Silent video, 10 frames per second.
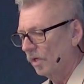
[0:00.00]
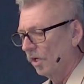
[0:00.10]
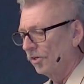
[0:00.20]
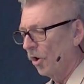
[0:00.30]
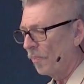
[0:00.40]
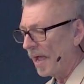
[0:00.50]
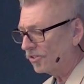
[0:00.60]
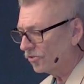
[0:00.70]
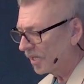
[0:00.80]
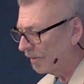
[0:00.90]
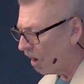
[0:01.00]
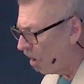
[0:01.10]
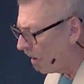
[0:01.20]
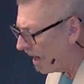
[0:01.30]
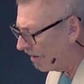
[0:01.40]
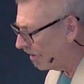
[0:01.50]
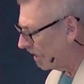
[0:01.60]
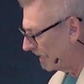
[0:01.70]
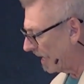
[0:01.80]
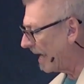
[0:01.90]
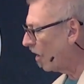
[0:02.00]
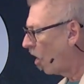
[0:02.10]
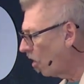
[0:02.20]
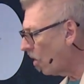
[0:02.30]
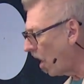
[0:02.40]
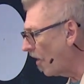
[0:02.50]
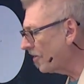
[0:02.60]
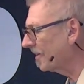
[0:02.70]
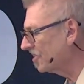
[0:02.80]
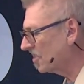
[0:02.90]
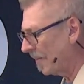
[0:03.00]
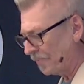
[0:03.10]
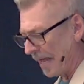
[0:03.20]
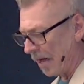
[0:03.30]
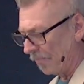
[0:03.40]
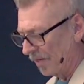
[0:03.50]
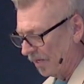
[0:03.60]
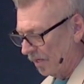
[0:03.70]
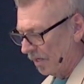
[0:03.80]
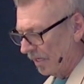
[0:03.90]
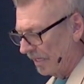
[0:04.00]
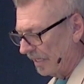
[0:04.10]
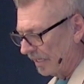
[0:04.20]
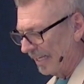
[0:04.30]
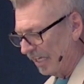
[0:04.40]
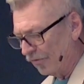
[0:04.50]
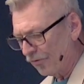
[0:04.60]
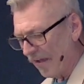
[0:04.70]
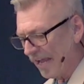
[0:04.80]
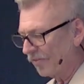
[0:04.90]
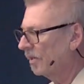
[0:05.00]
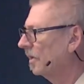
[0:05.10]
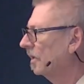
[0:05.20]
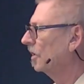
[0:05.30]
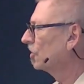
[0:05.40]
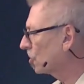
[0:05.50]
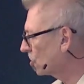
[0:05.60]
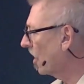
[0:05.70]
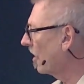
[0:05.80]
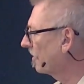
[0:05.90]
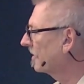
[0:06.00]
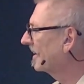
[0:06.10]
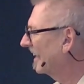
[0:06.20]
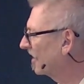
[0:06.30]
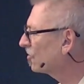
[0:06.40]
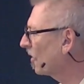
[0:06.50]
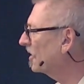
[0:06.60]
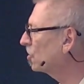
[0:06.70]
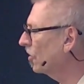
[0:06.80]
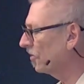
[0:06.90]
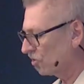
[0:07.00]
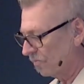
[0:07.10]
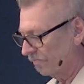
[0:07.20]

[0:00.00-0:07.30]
You know, Pastor Kim and I wholeheartedly stepped out in faith to start His Grace Church.